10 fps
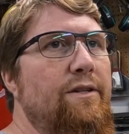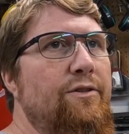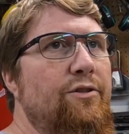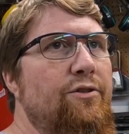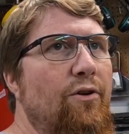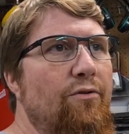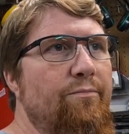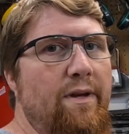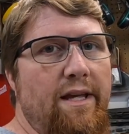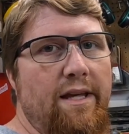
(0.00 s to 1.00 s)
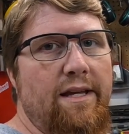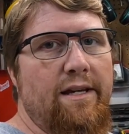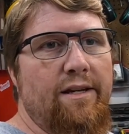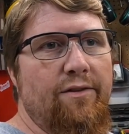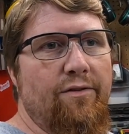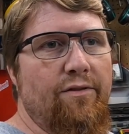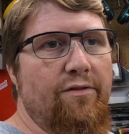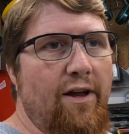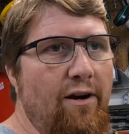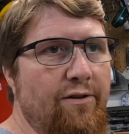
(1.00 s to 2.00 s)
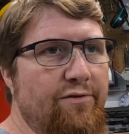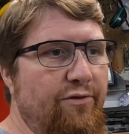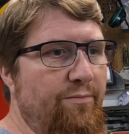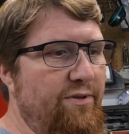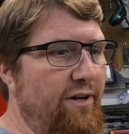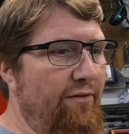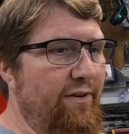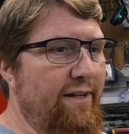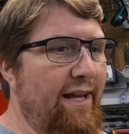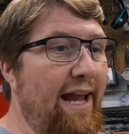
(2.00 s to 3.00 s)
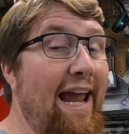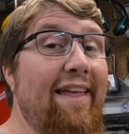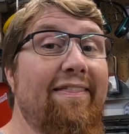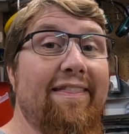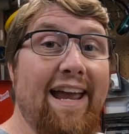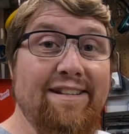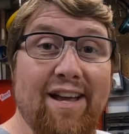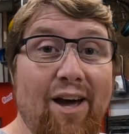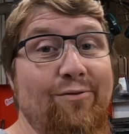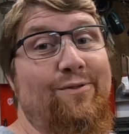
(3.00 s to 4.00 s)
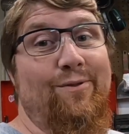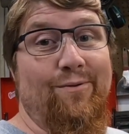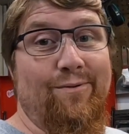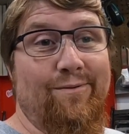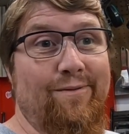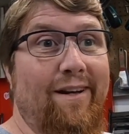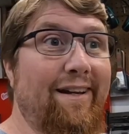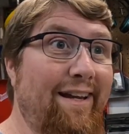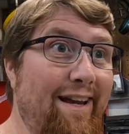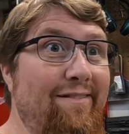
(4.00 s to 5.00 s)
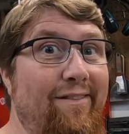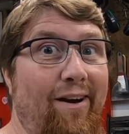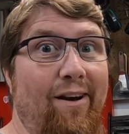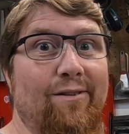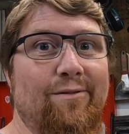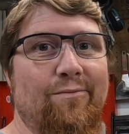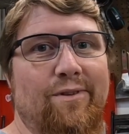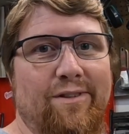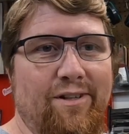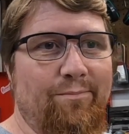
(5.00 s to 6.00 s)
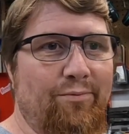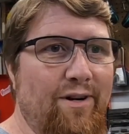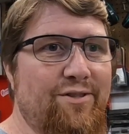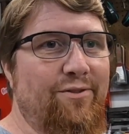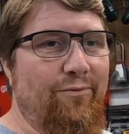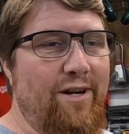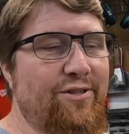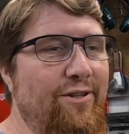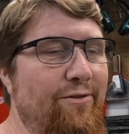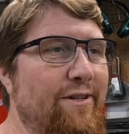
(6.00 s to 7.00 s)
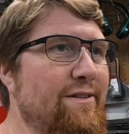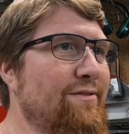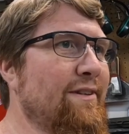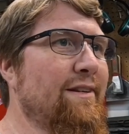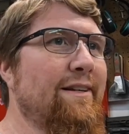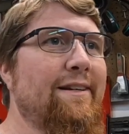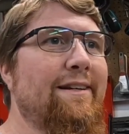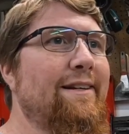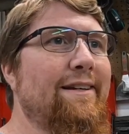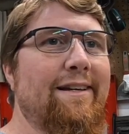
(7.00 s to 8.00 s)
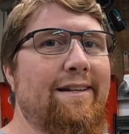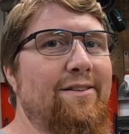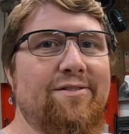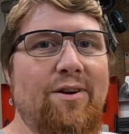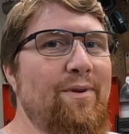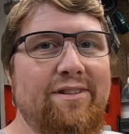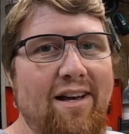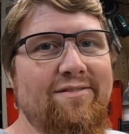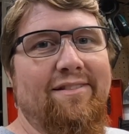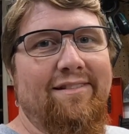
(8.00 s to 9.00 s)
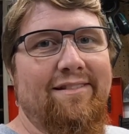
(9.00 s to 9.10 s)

showed me their description of it, and they tell you in there what the compression ratio is that Summit doesn't.